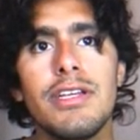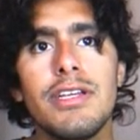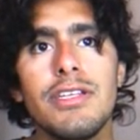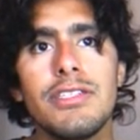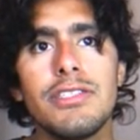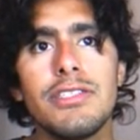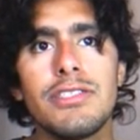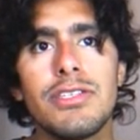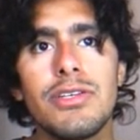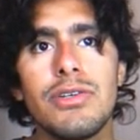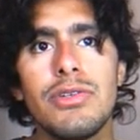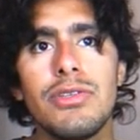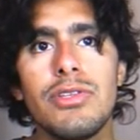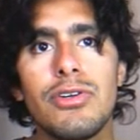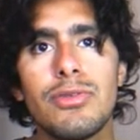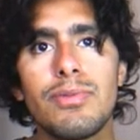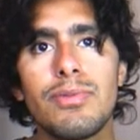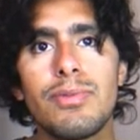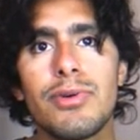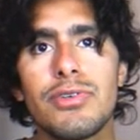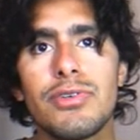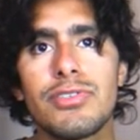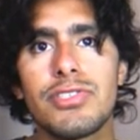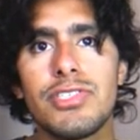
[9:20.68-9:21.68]
So load
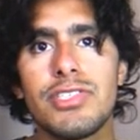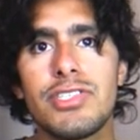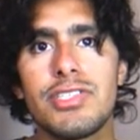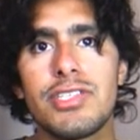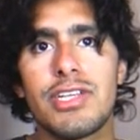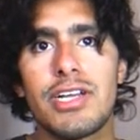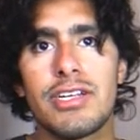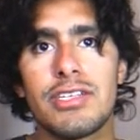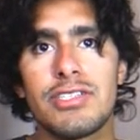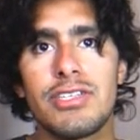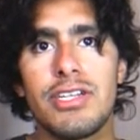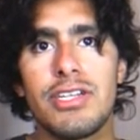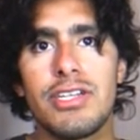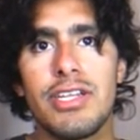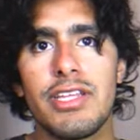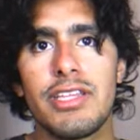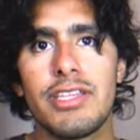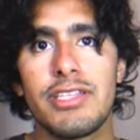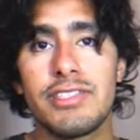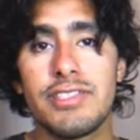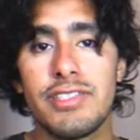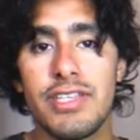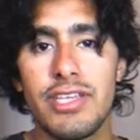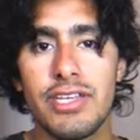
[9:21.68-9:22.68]
post is actually an
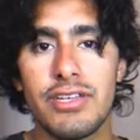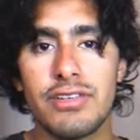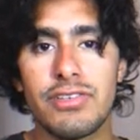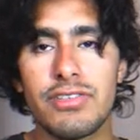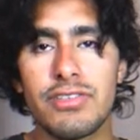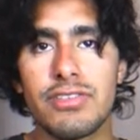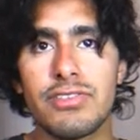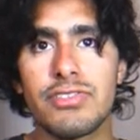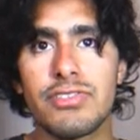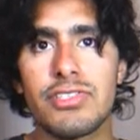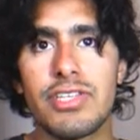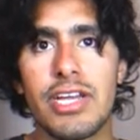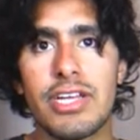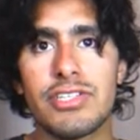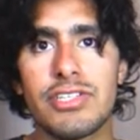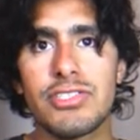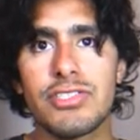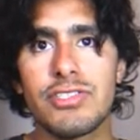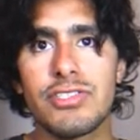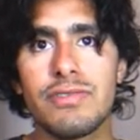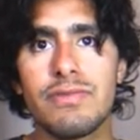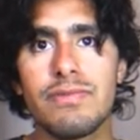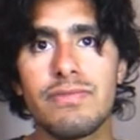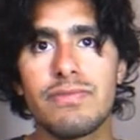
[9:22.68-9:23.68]
asynchronous
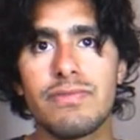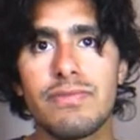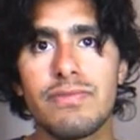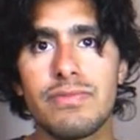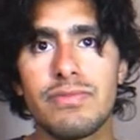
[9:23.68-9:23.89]
action